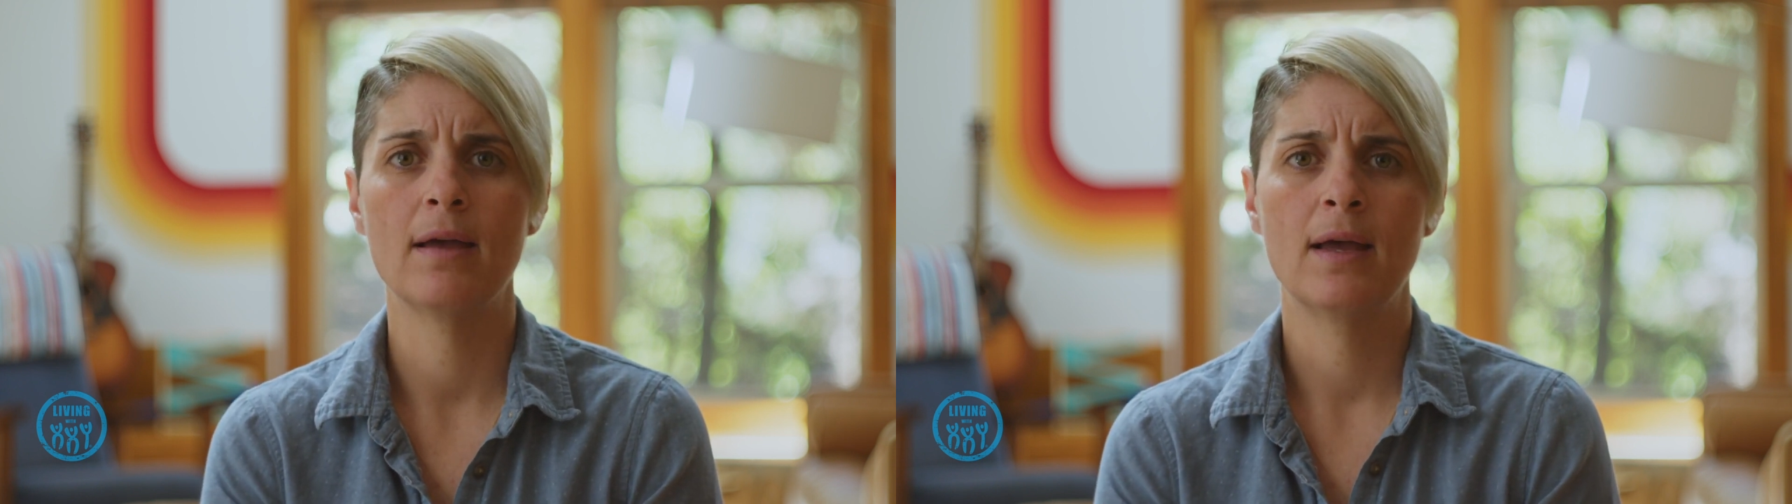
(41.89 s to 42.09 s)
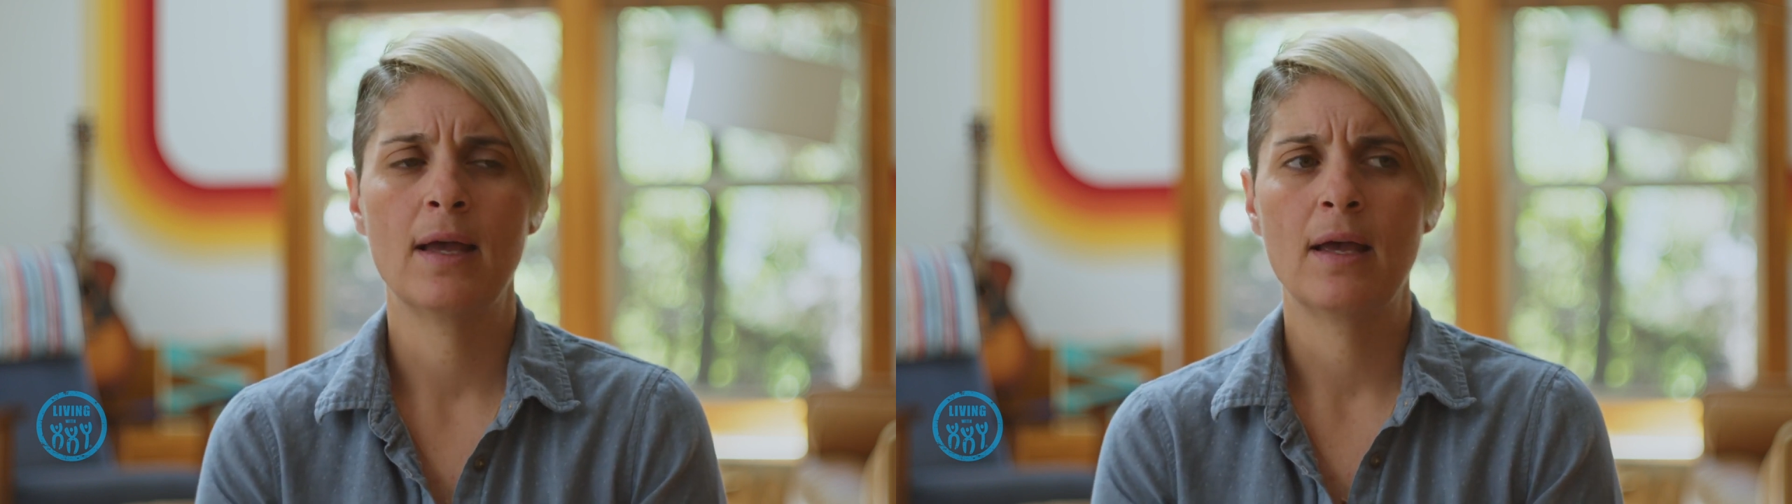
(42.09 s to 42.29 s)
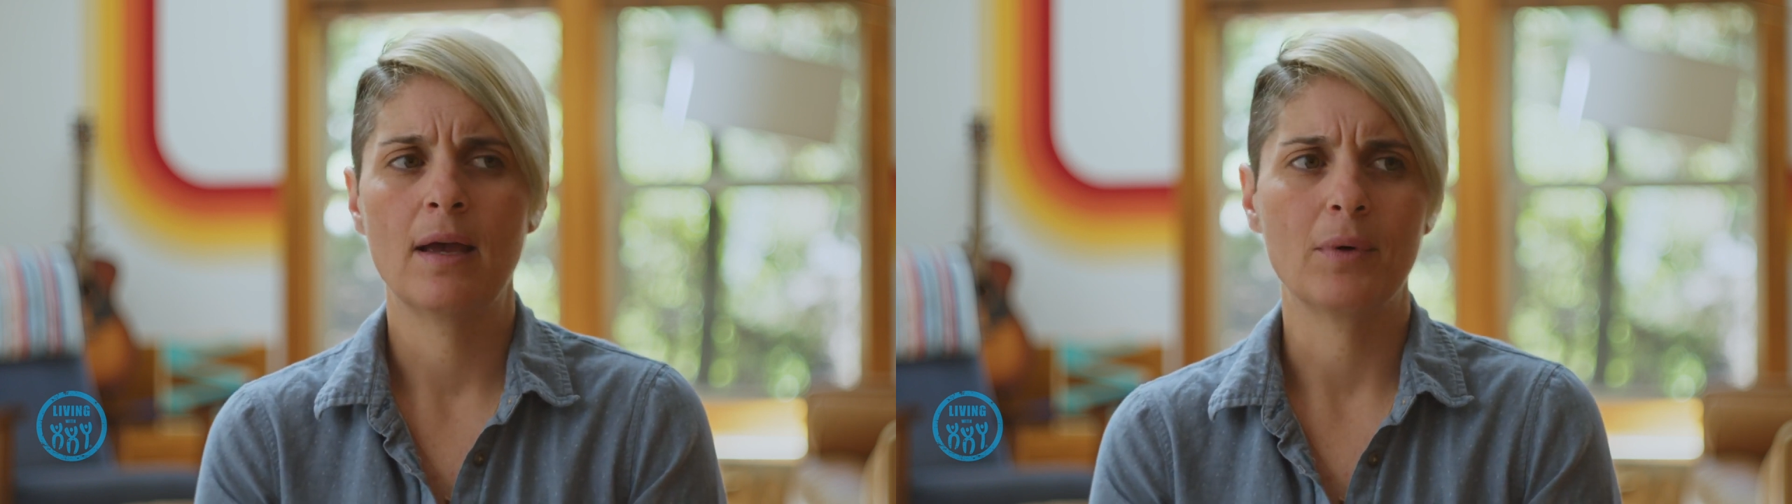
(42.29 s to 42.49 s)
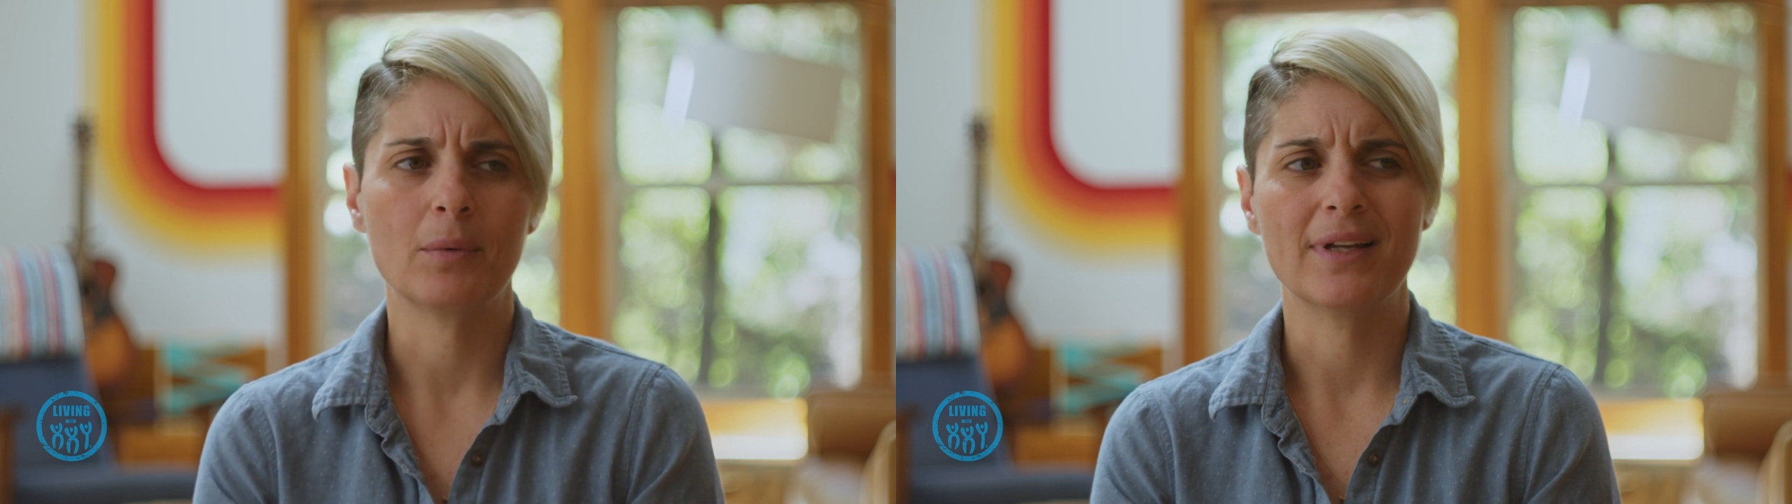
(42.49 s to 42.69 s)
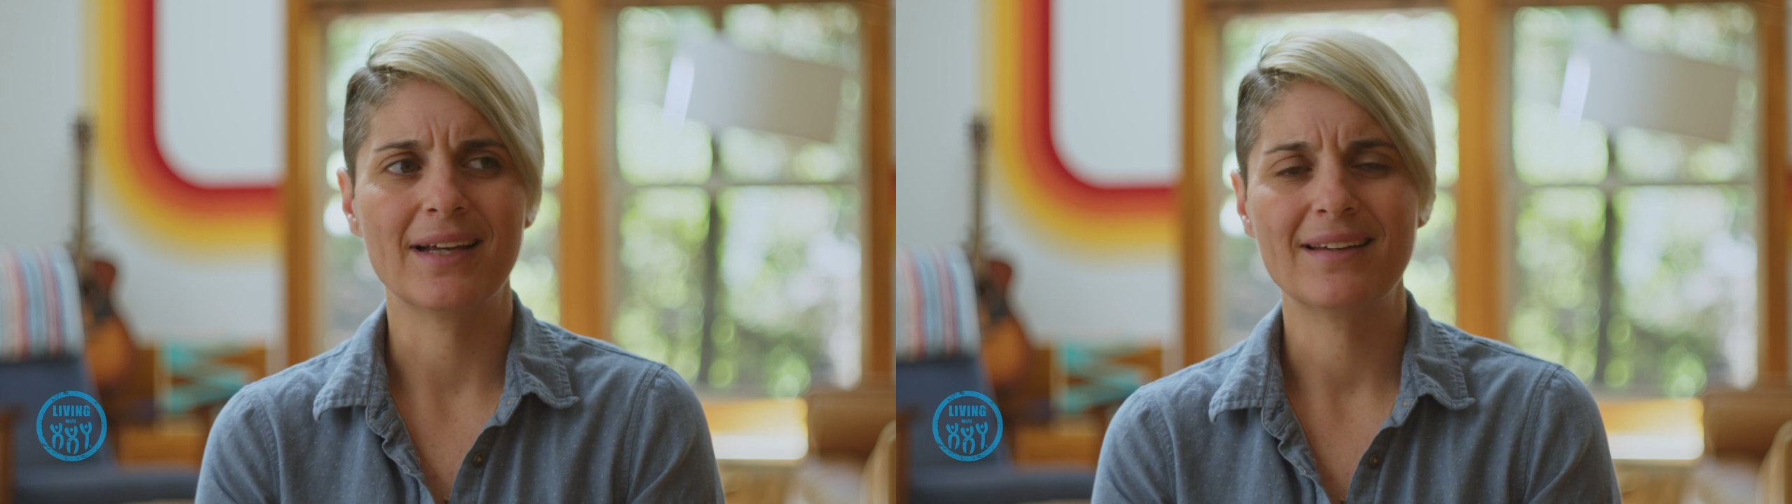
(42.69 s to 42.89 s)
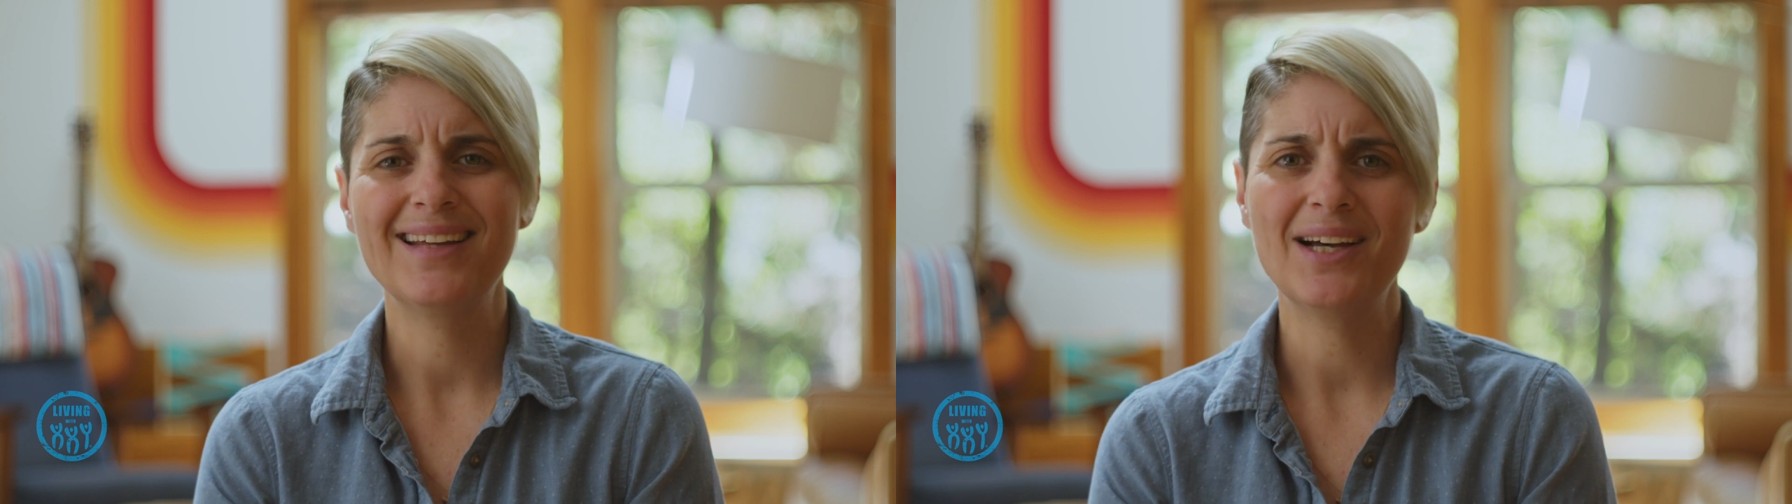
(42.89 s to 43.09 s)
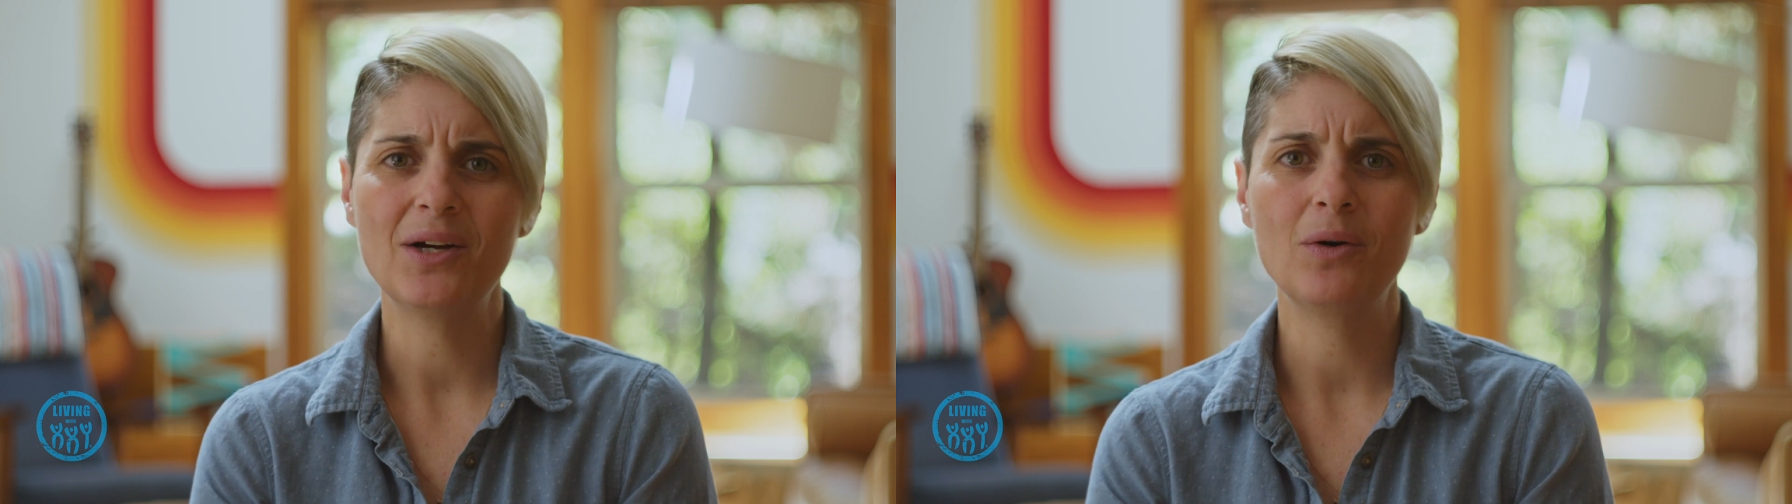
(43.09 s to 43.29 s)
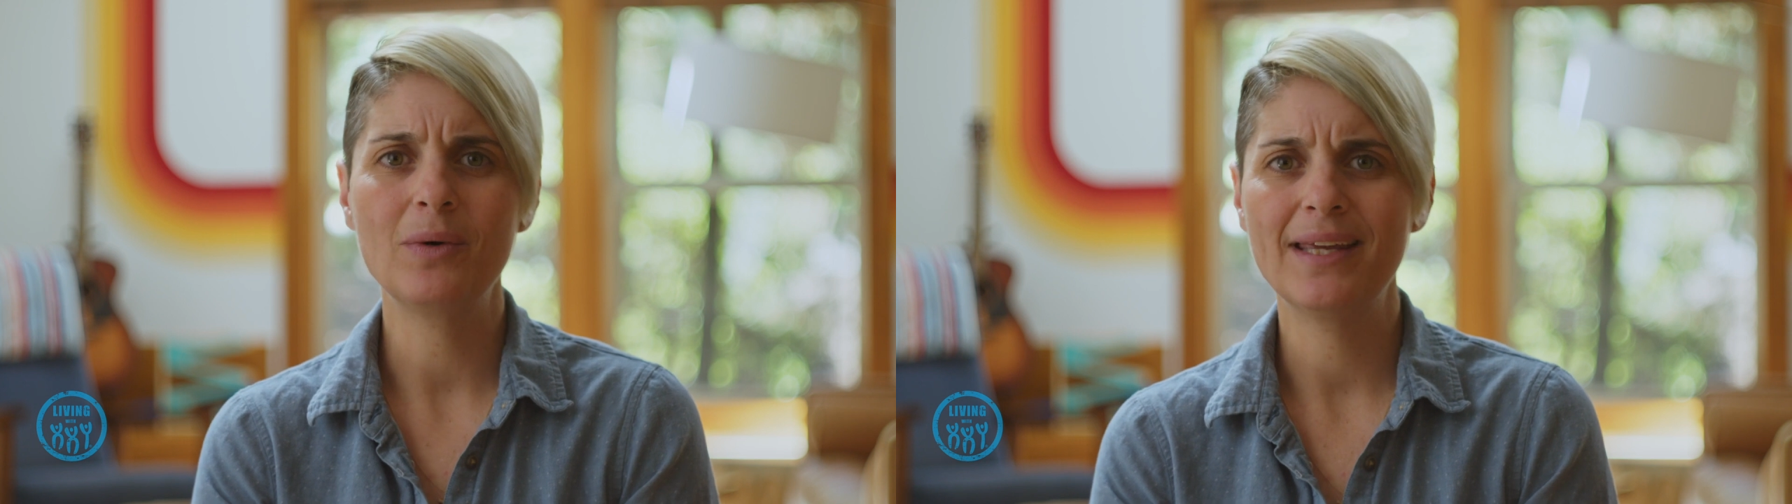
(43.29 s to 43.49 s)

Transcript: And we were like, no,